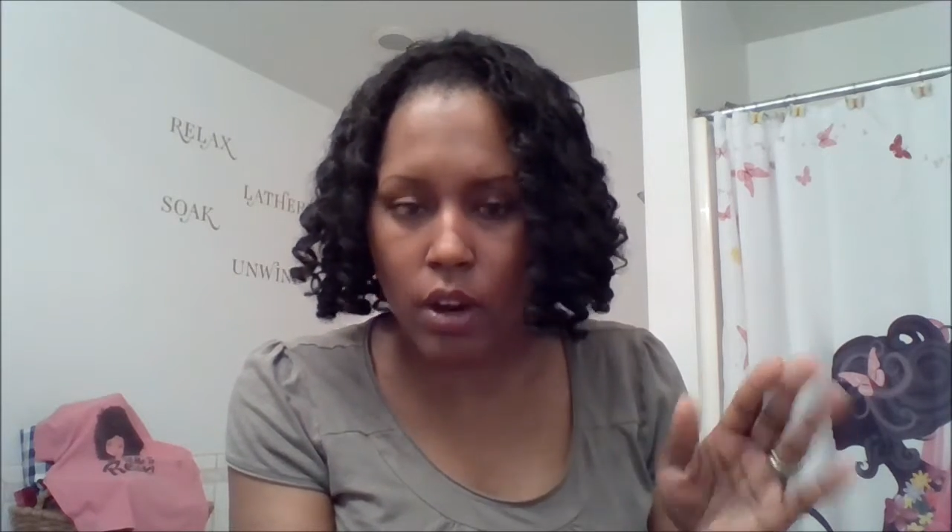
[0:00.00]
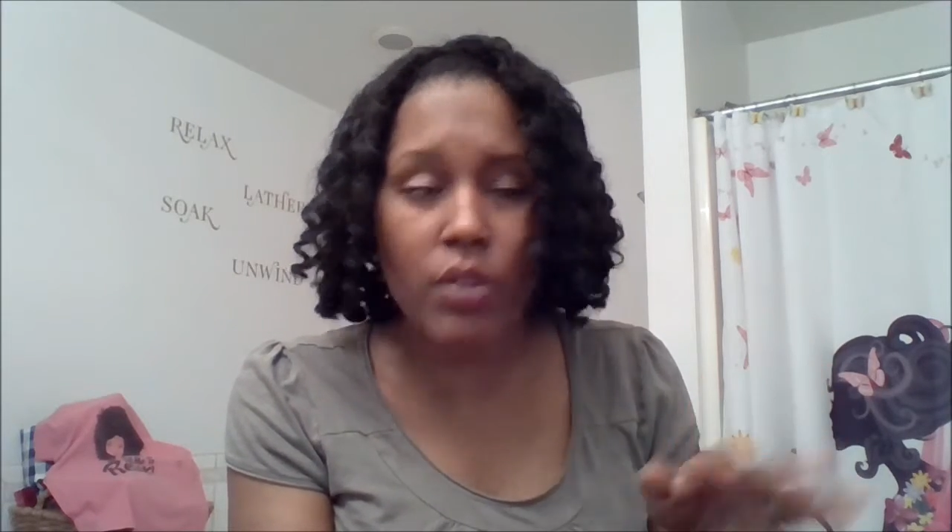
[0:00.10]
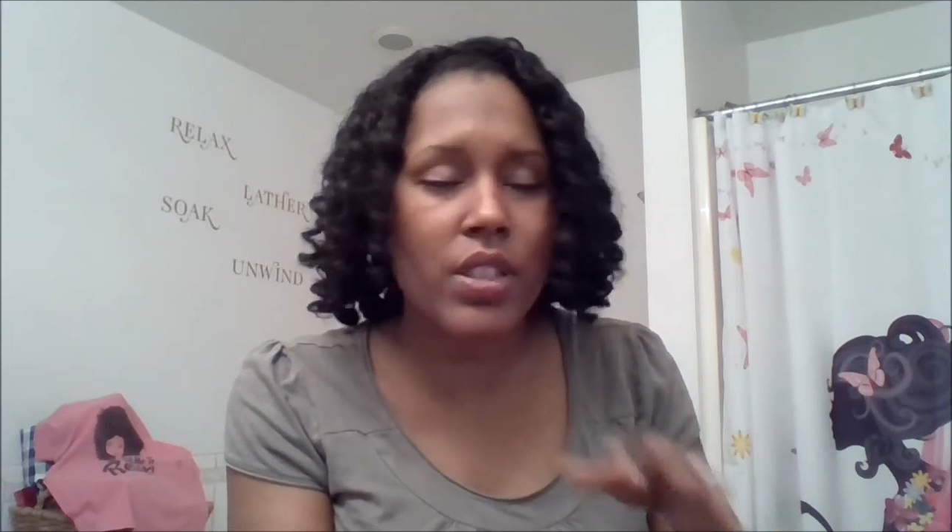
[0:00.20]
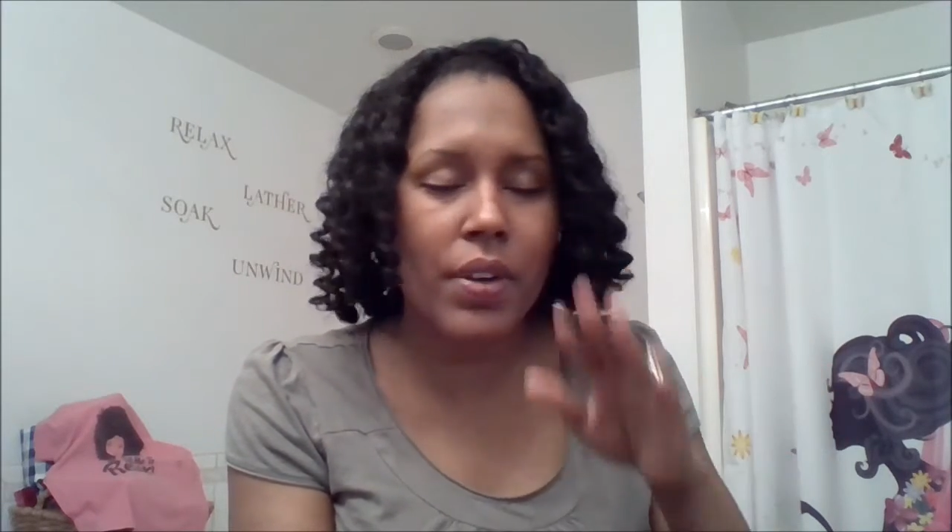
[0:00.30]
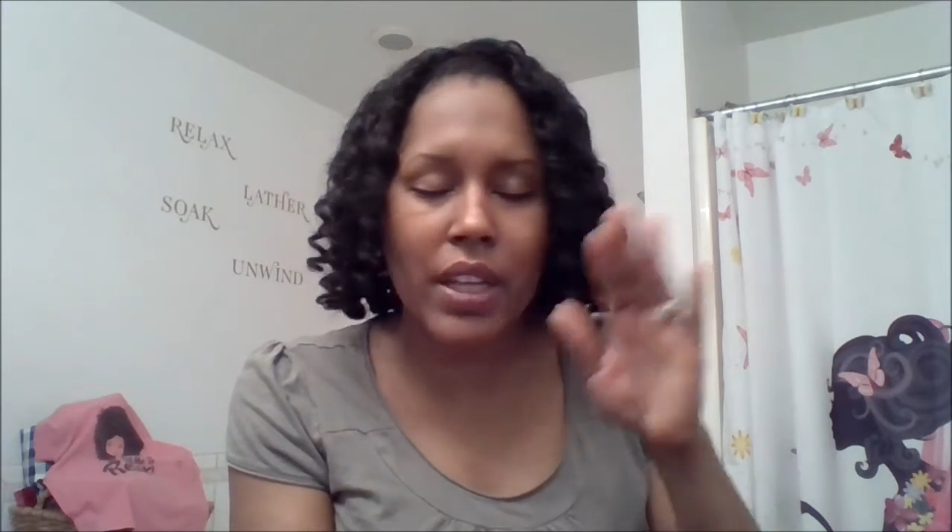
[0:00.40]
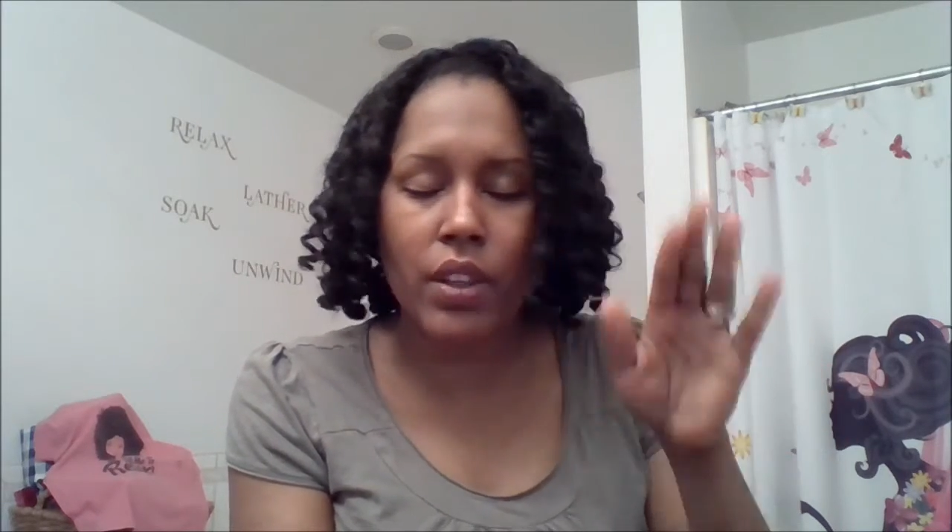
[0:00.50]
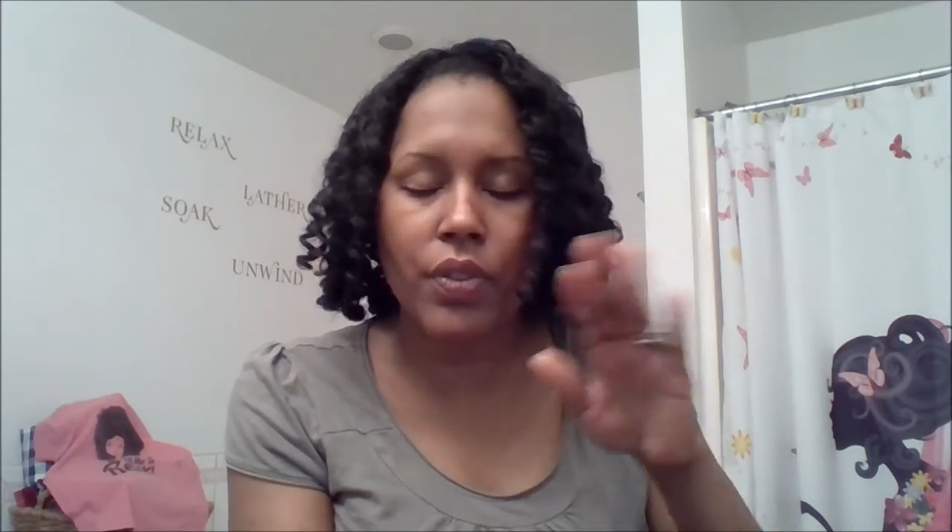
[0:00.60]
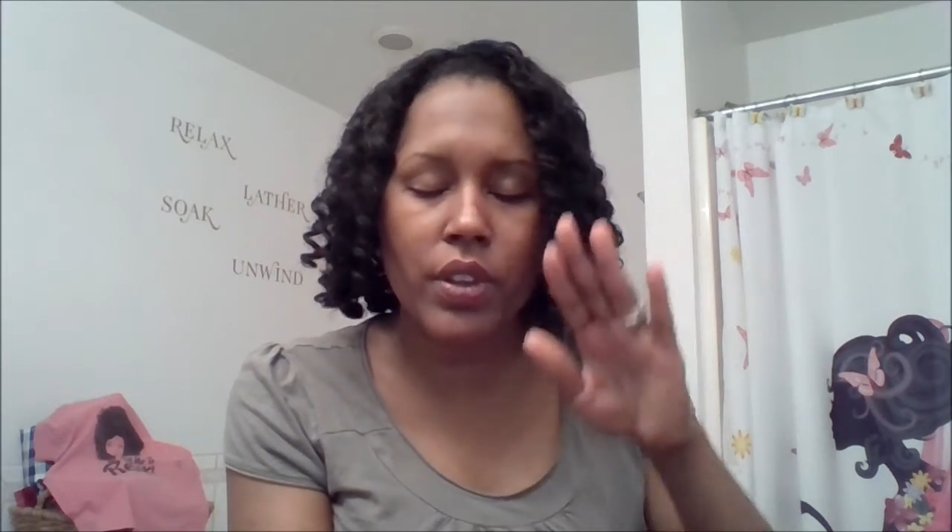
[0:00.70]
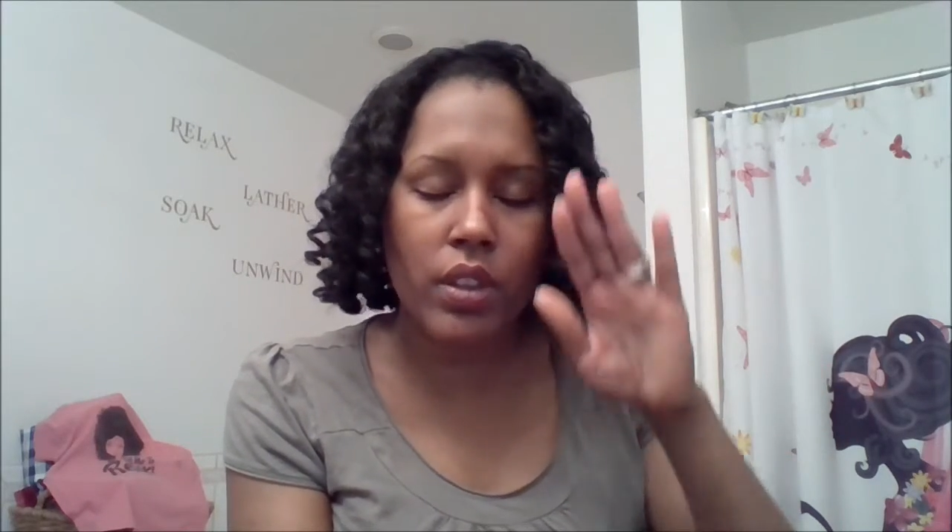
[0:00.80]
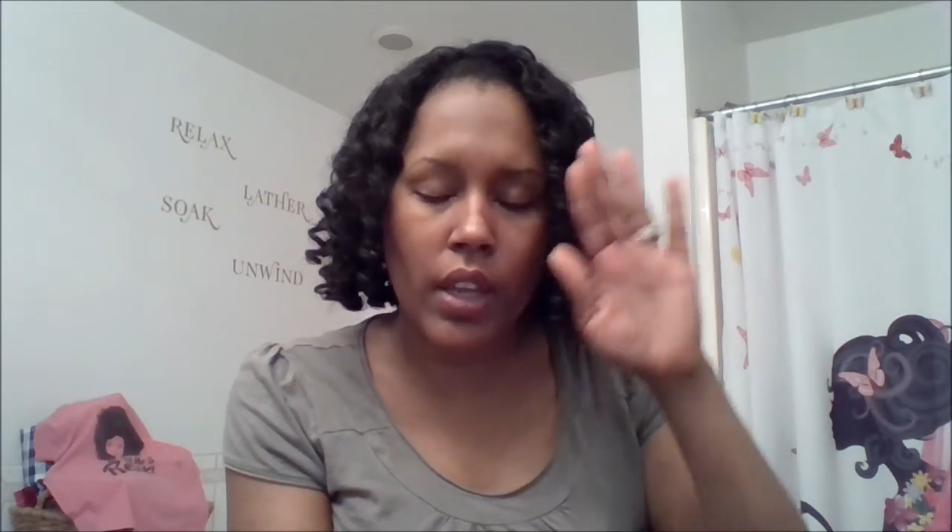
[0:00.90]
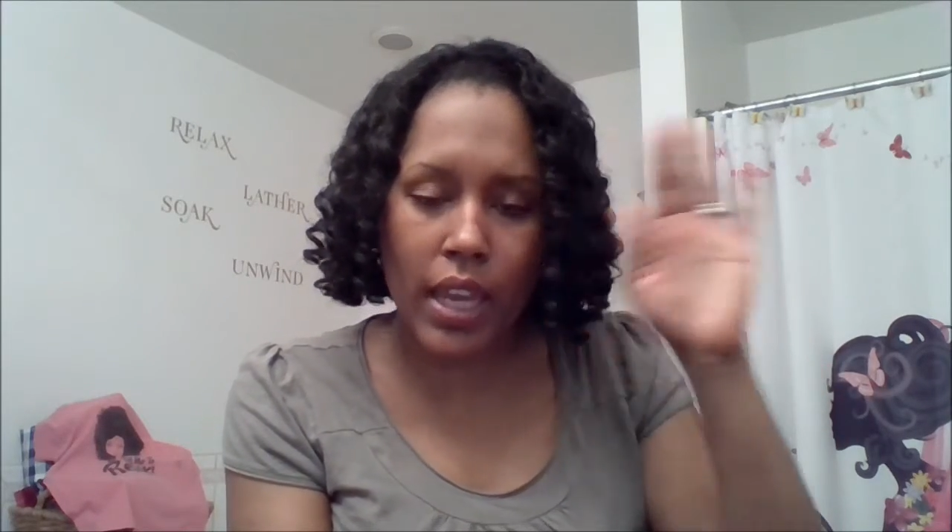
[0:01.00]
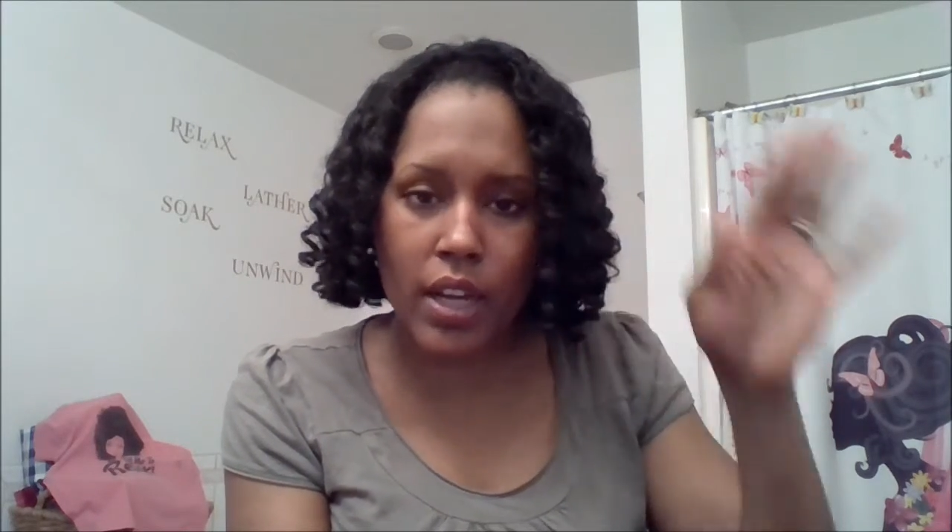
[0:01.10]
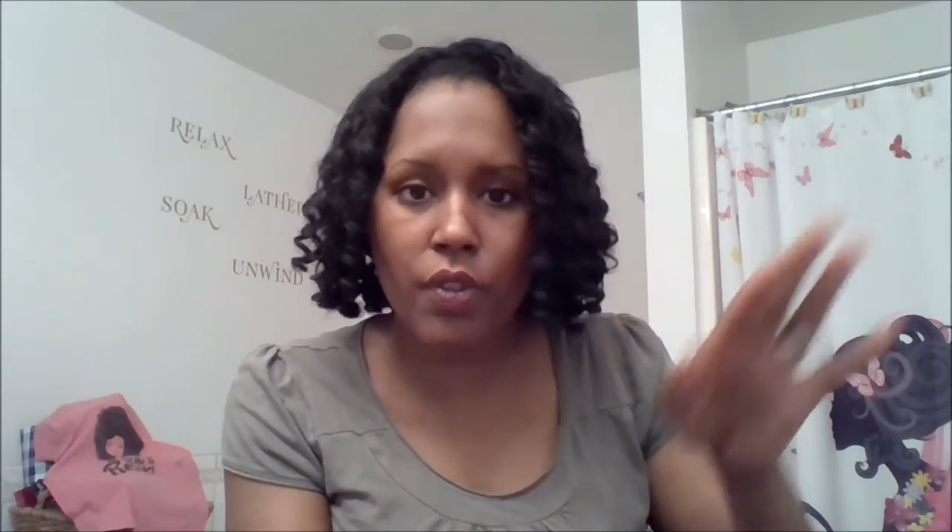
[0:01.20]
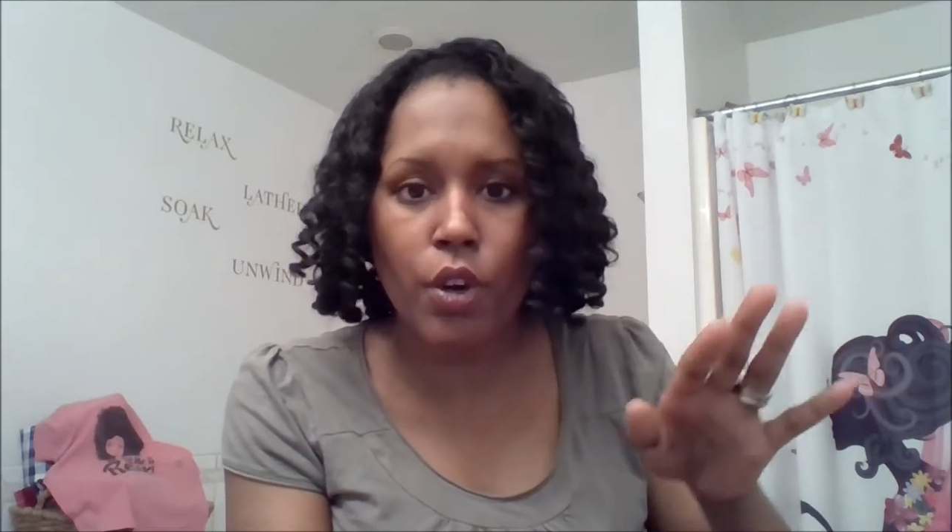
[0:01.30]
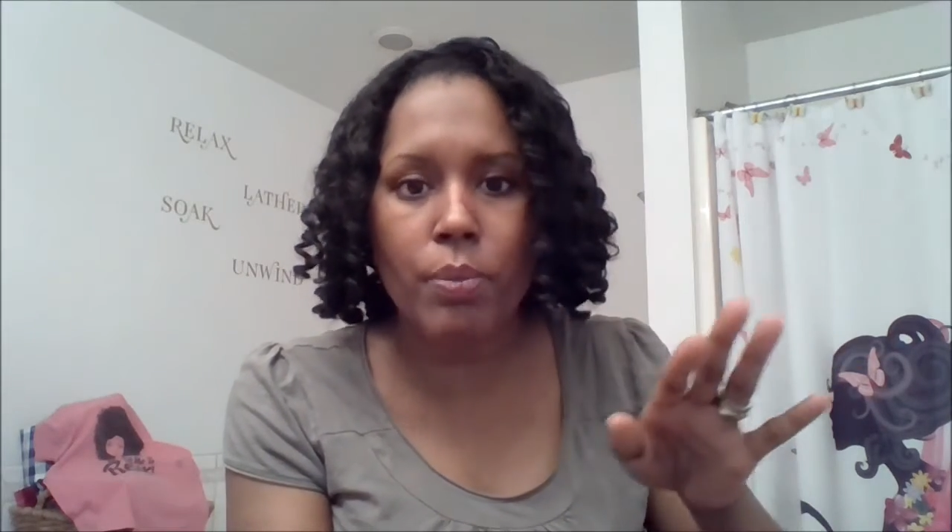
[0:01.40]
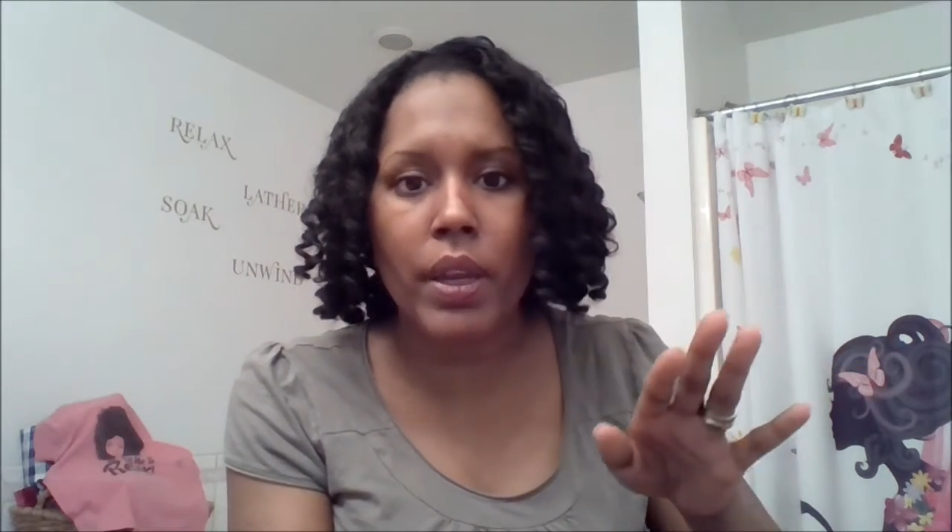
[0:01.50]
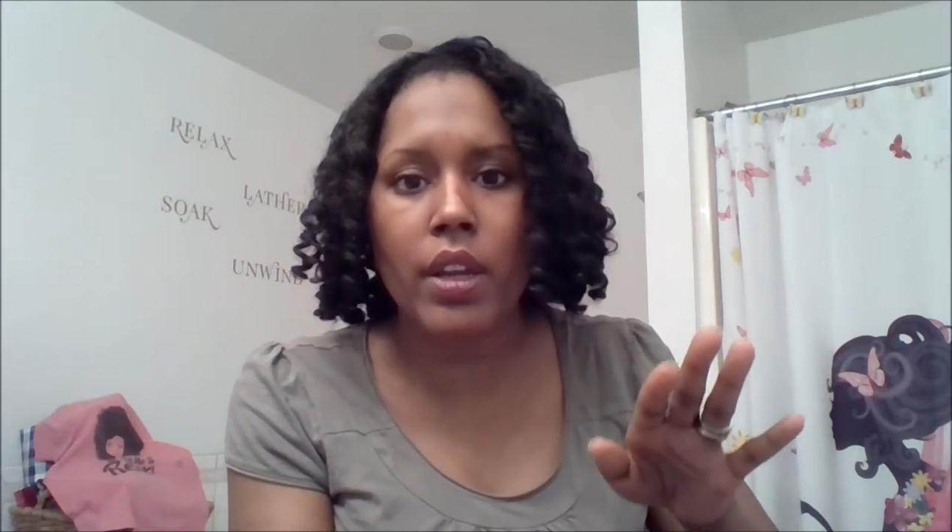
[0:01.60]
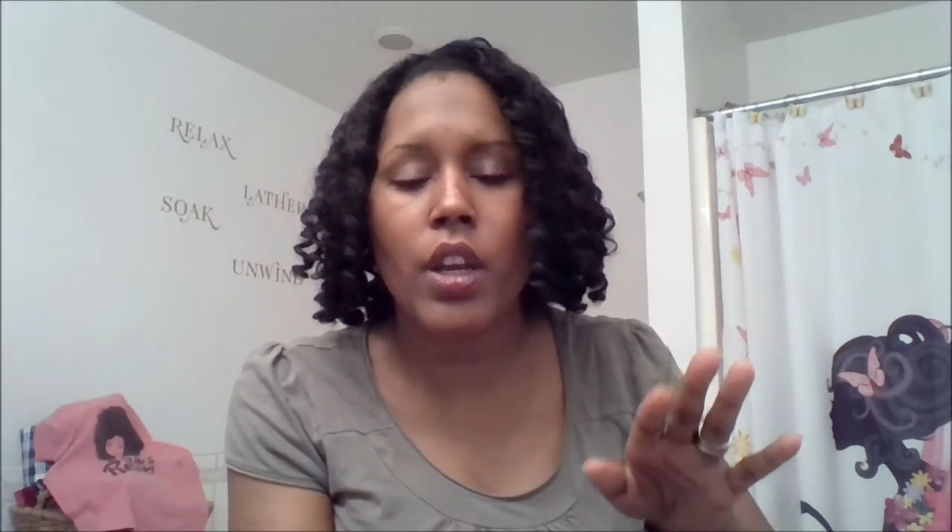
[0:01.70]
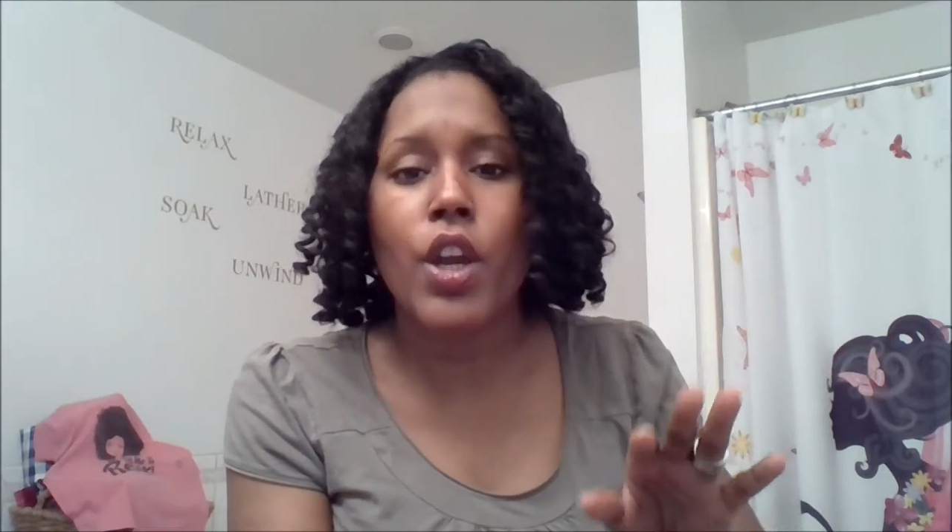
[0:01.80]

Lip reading: Oh, sorry, not the foot, the head of her bed.